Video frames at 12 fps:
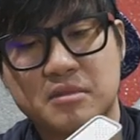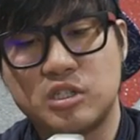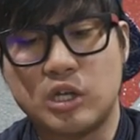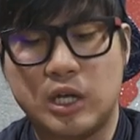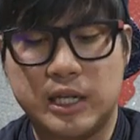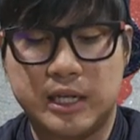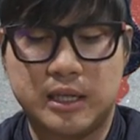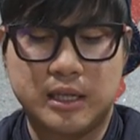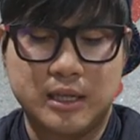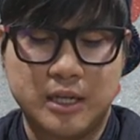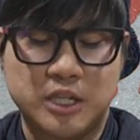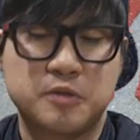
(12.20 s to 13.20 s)
Solid.
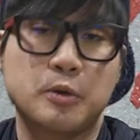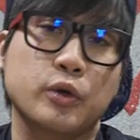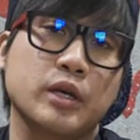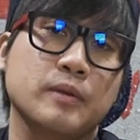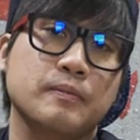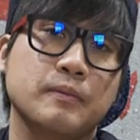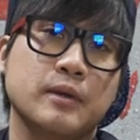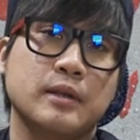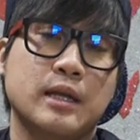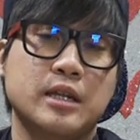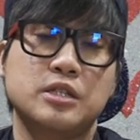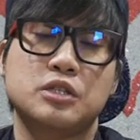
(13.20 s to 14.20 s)
It's broken.
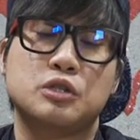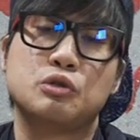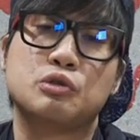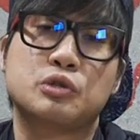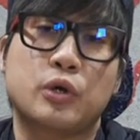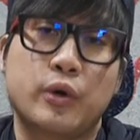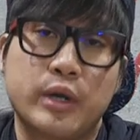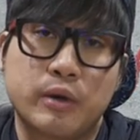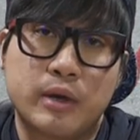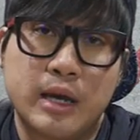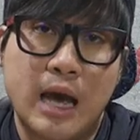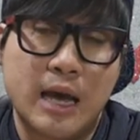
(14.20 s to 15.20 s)
Now this is a true story,
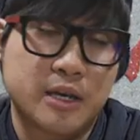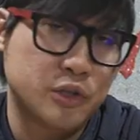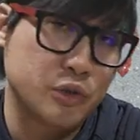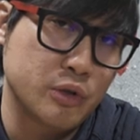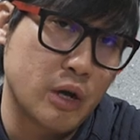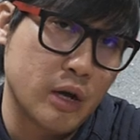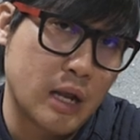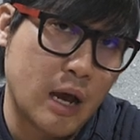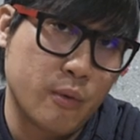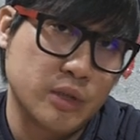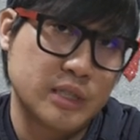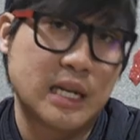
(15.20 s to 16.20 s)
okay? I kid you not. I
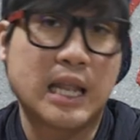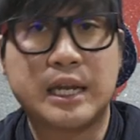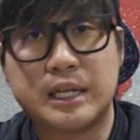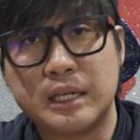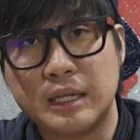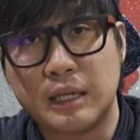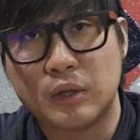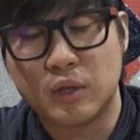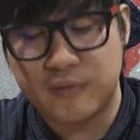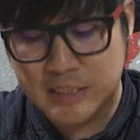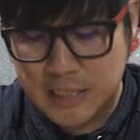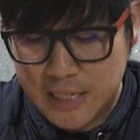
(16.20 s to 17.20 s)
was in London and all
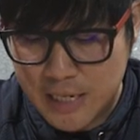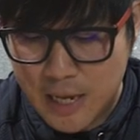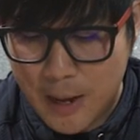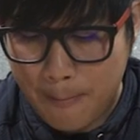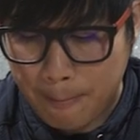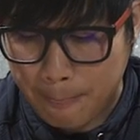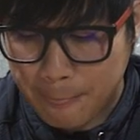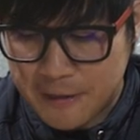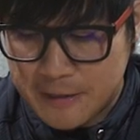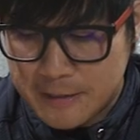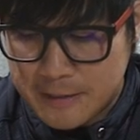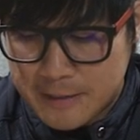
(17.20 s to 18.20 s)
of a sudden, got
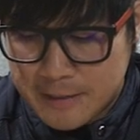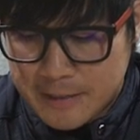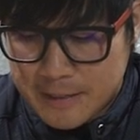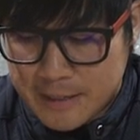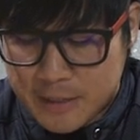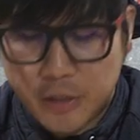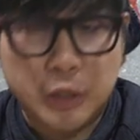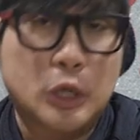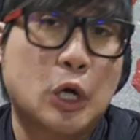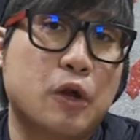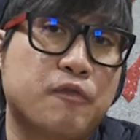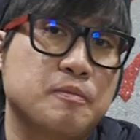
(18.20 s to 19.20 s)
a
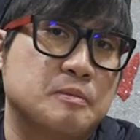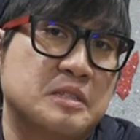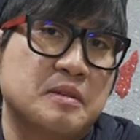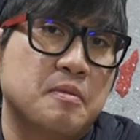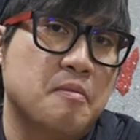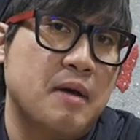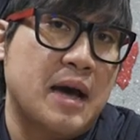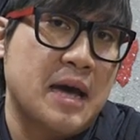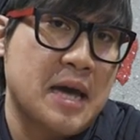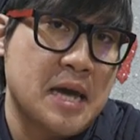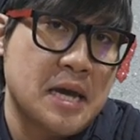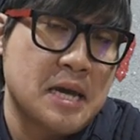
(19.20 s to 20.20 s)
call from some of
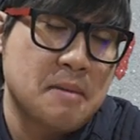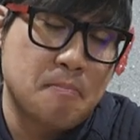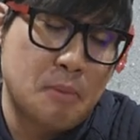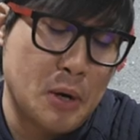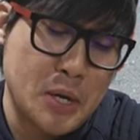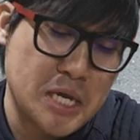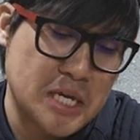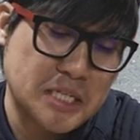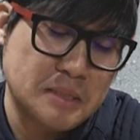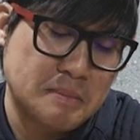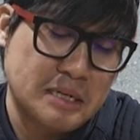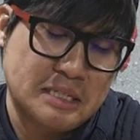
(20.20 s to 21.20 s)
my
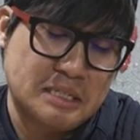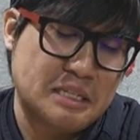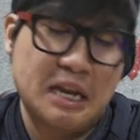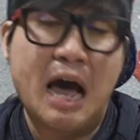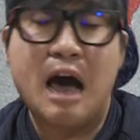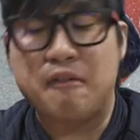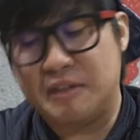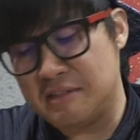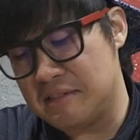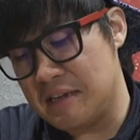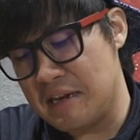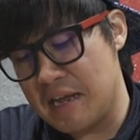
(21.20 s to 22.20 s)
employees and my staff and
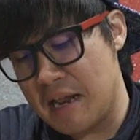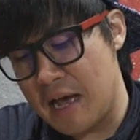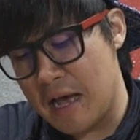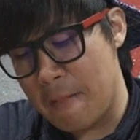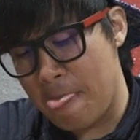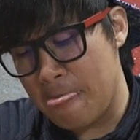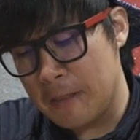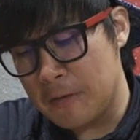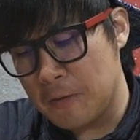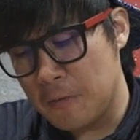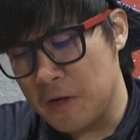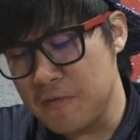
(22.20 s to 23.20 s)
said that
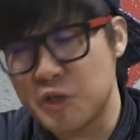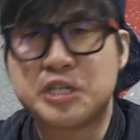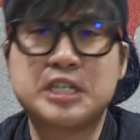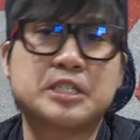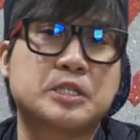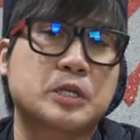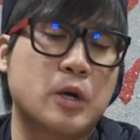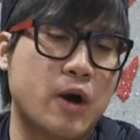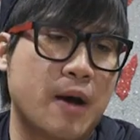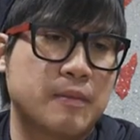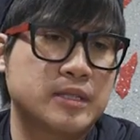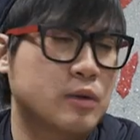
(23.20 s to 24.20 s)
one of your discs is
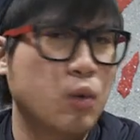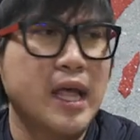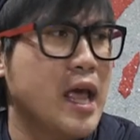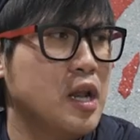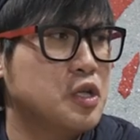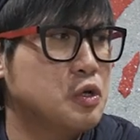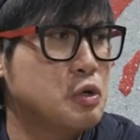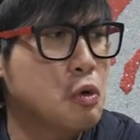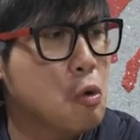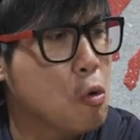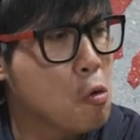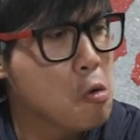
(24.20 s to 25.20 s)
corrupt. I said, what the hell did you
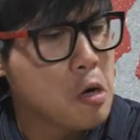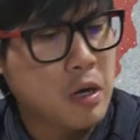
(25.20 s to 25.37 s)
do?